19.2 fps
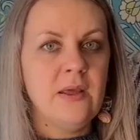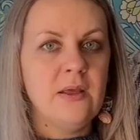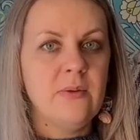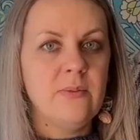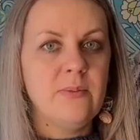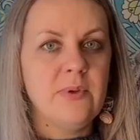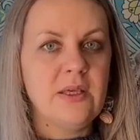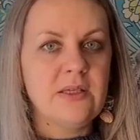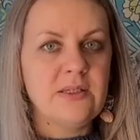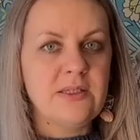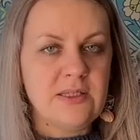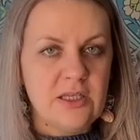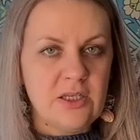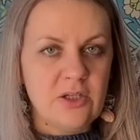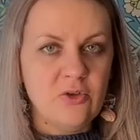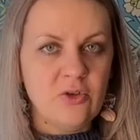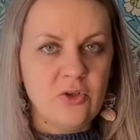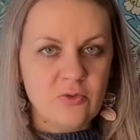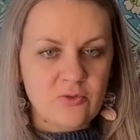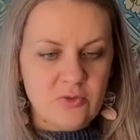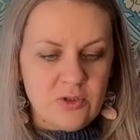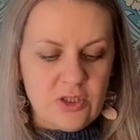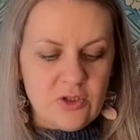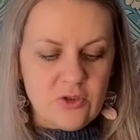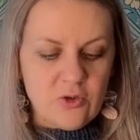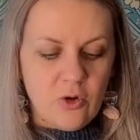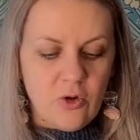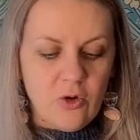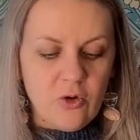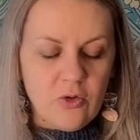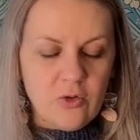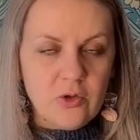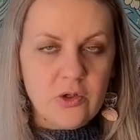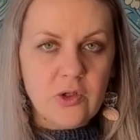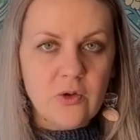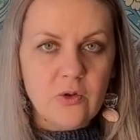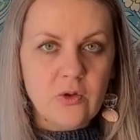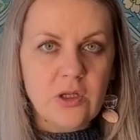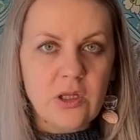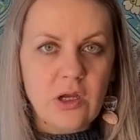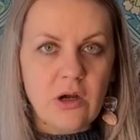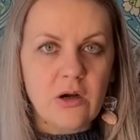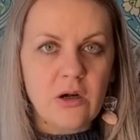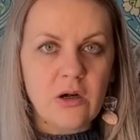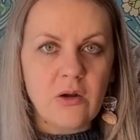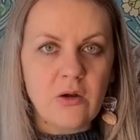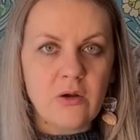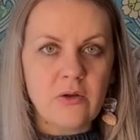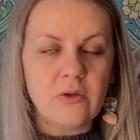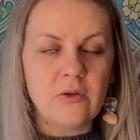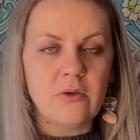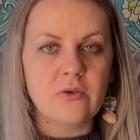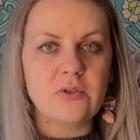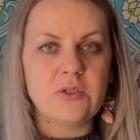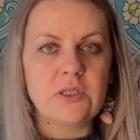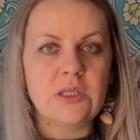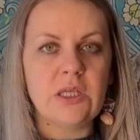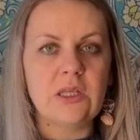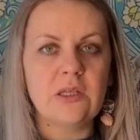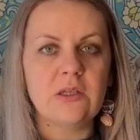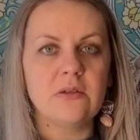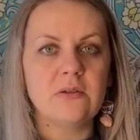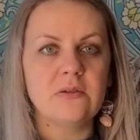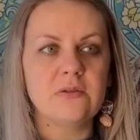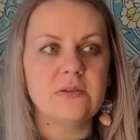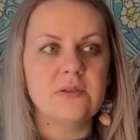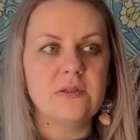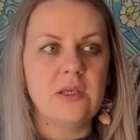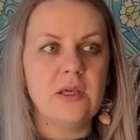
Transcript: because then you don't need to hold your yarn on those needles.